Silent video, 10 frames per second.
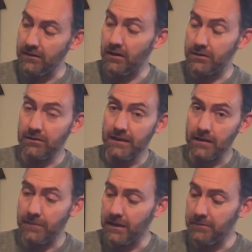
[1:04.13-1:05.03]
also the
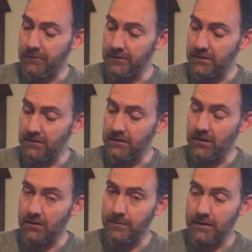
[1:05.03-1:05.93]
neck pickup, but we're just going to
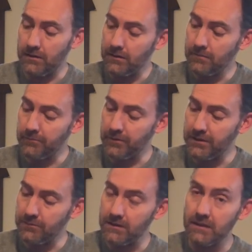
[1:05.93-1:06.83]
talk about the
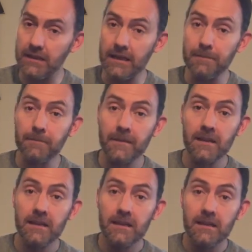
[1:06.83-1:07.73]
bridge one today.
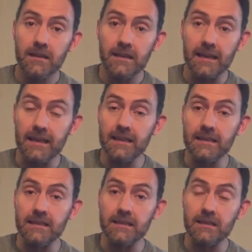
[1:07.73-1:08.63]
It
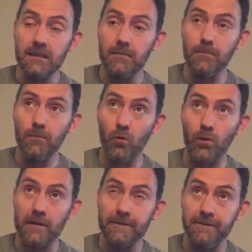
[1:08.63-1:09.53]
is
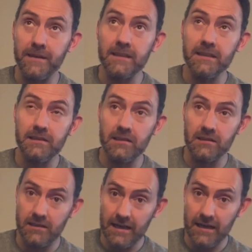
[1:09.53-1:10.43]
more vintage in
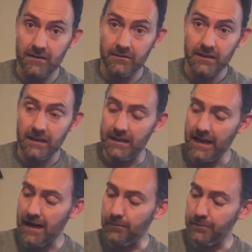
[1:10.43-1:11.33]
sound
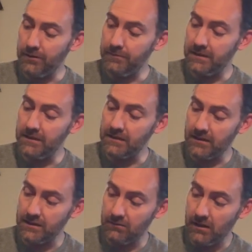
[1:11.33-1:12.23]
and output, but it is
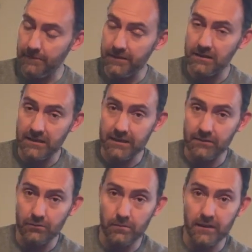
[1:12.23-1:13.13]
also obviously a
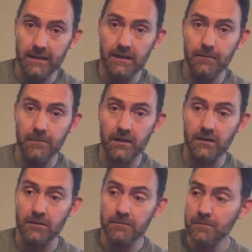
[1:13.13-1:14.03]
dual blade humbucker.